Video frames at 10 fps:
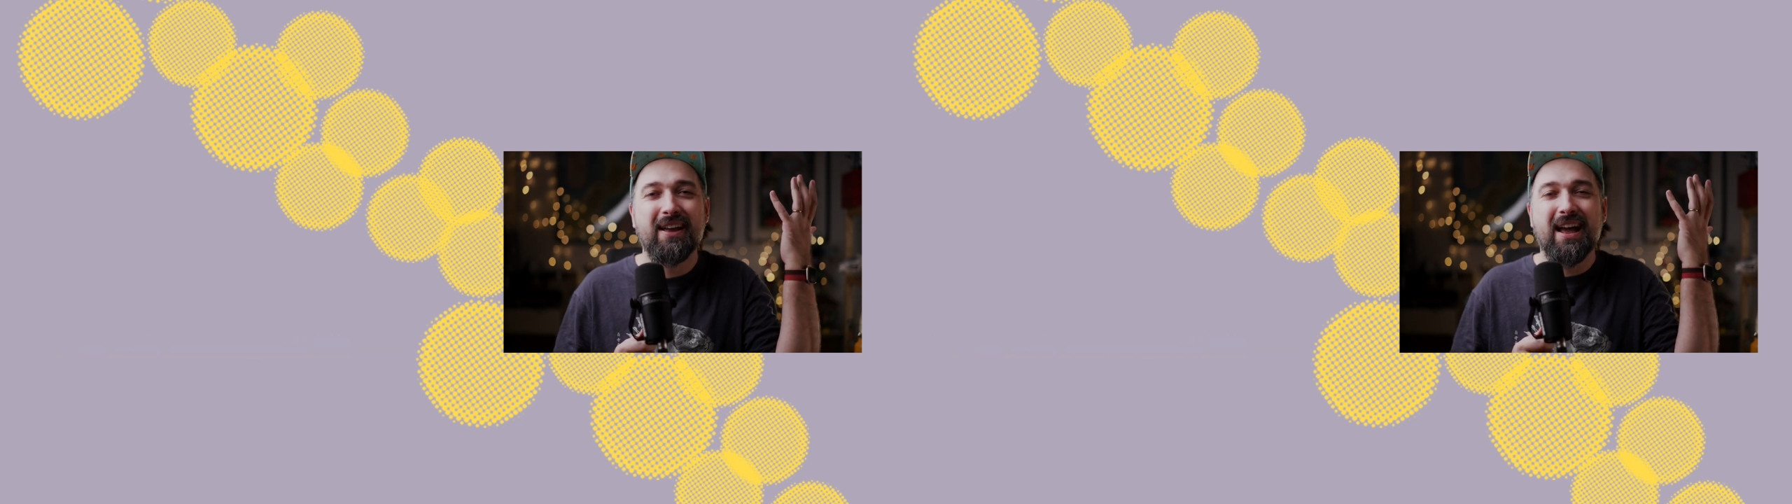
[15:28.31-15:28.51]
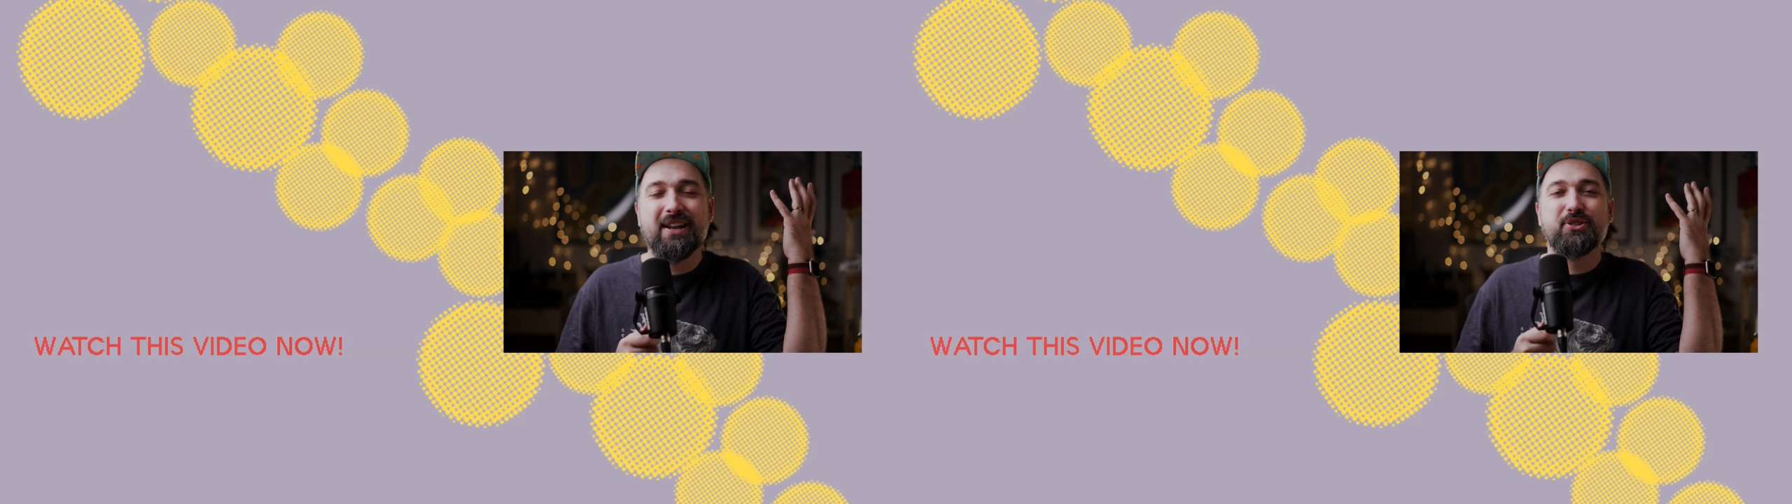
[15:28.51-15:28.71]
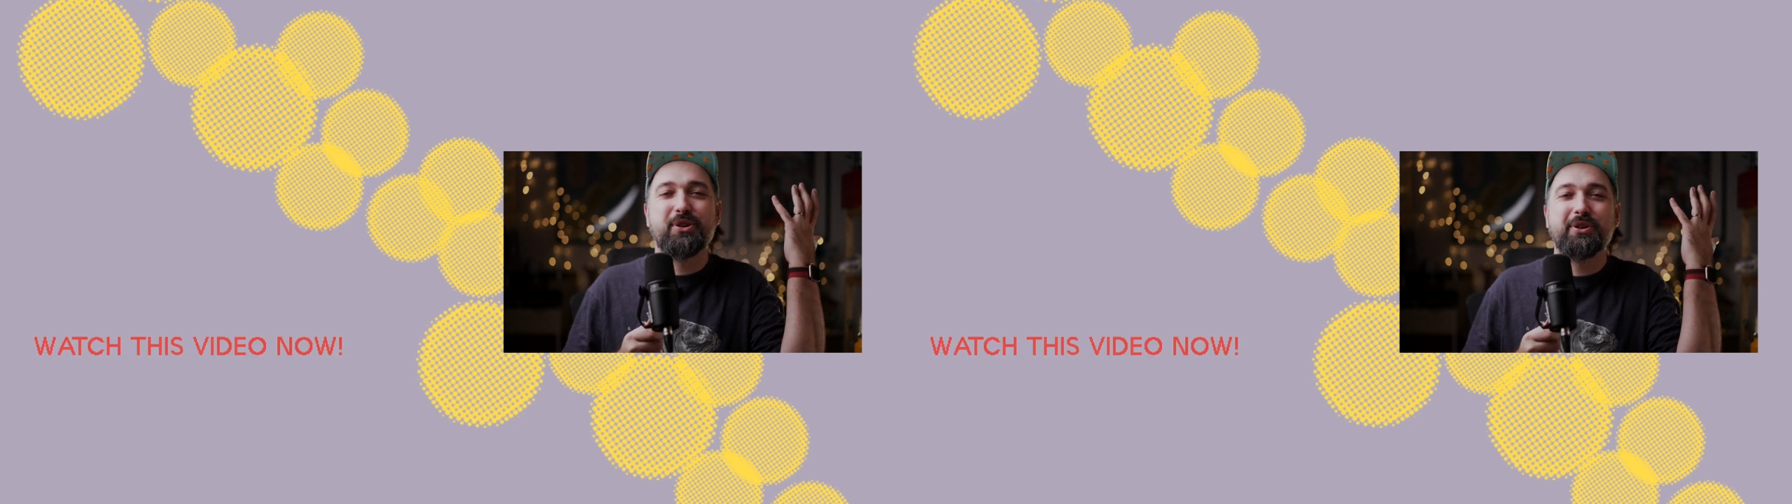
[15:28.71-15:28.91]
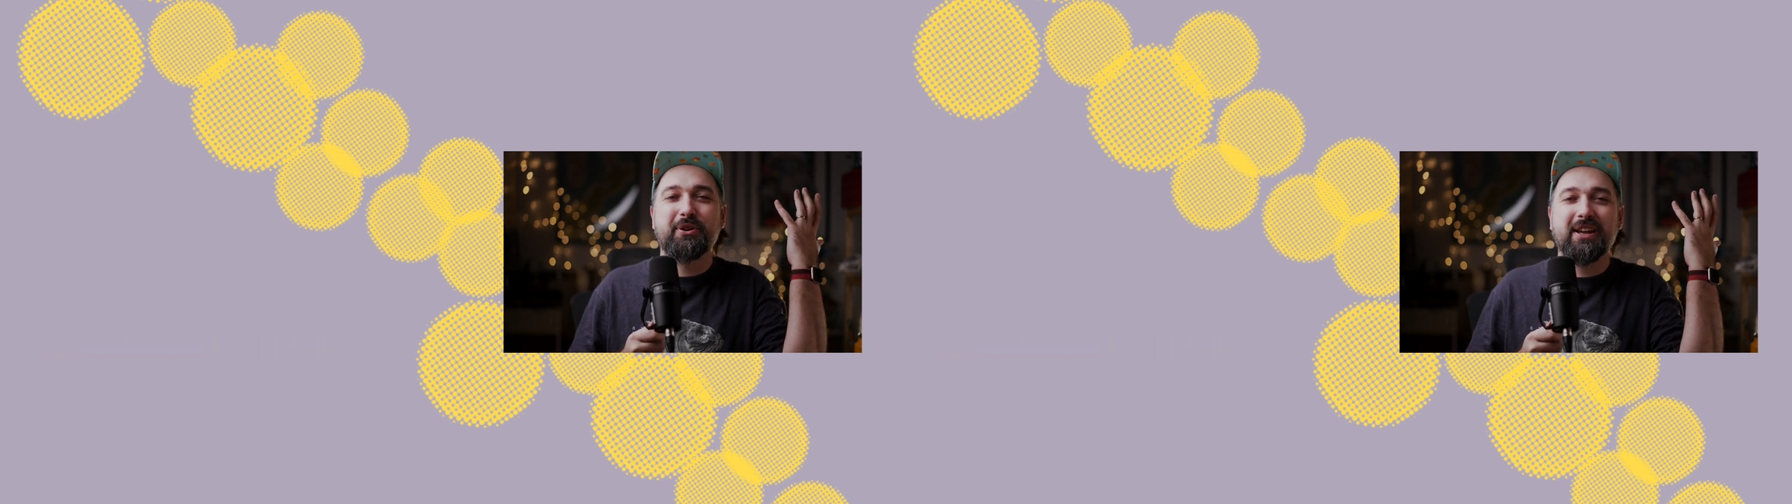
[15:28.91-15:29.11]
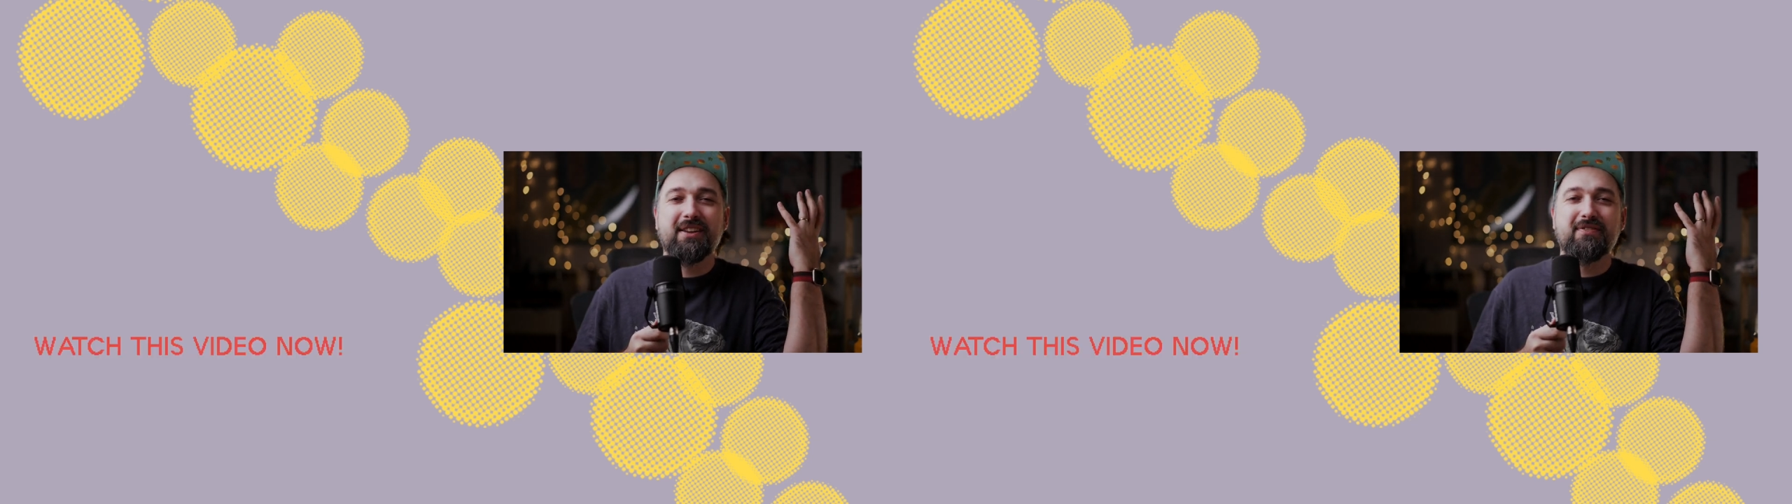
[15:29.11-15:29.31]
Enjoy your
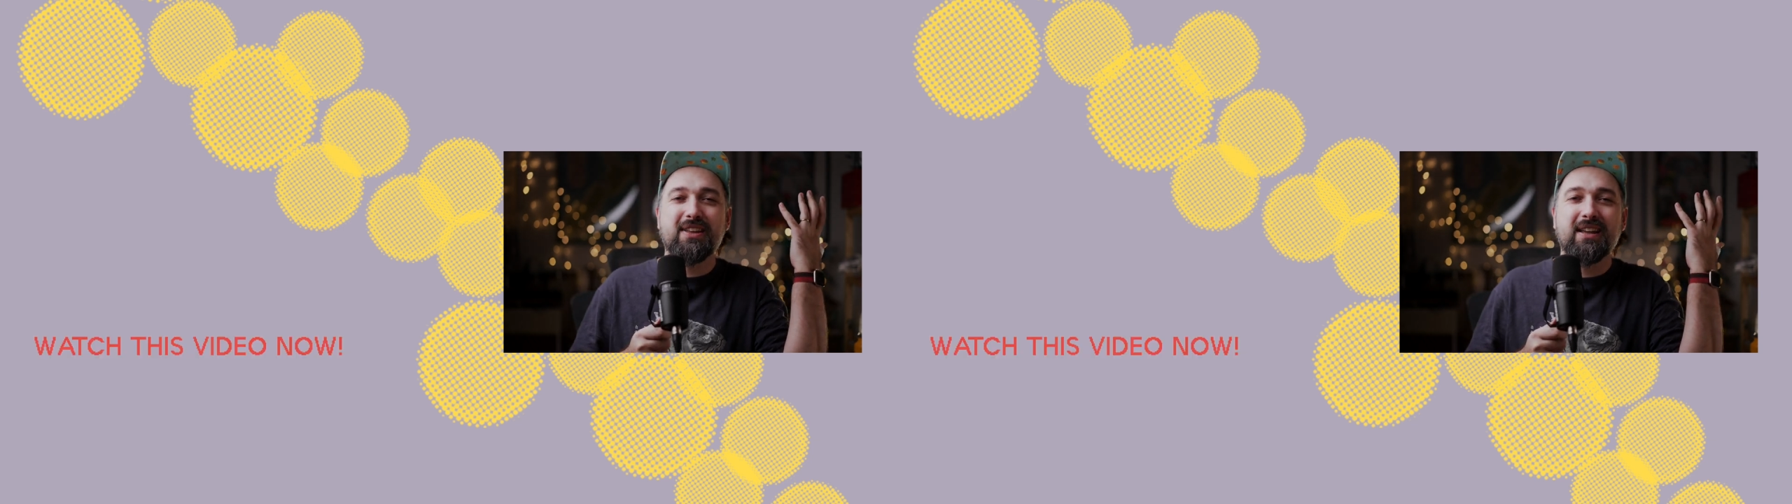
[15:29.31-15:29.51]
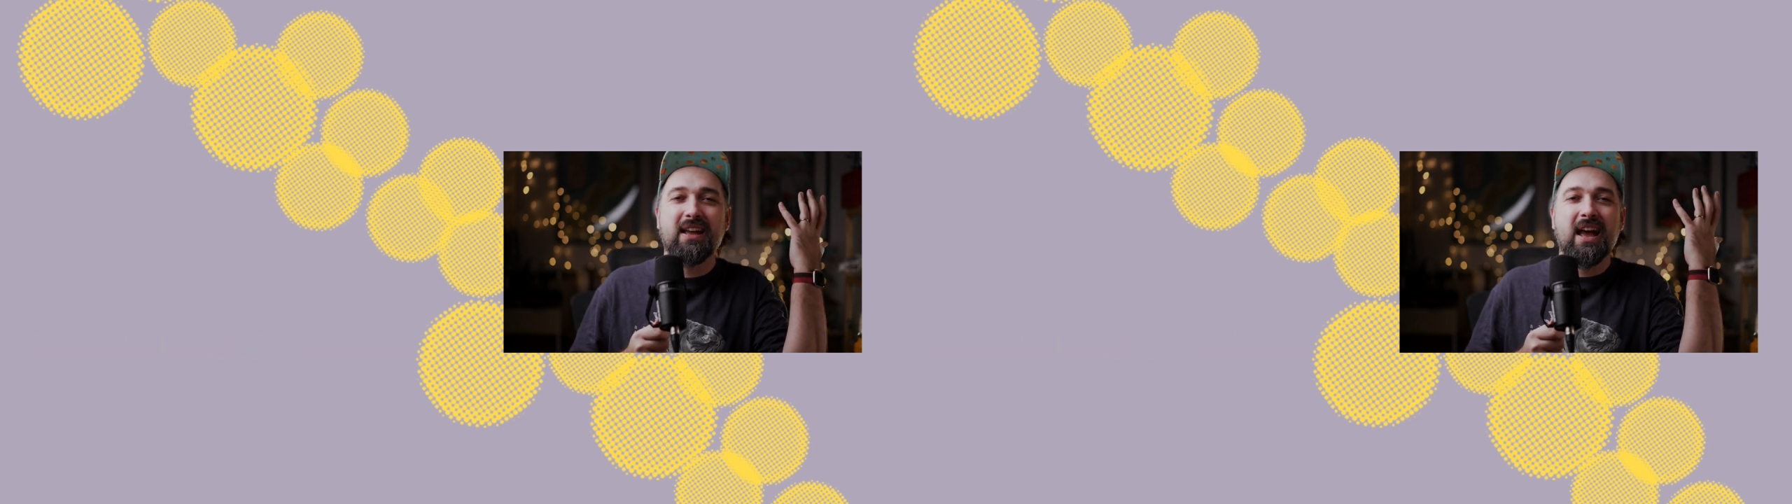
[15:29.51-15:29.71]
evening.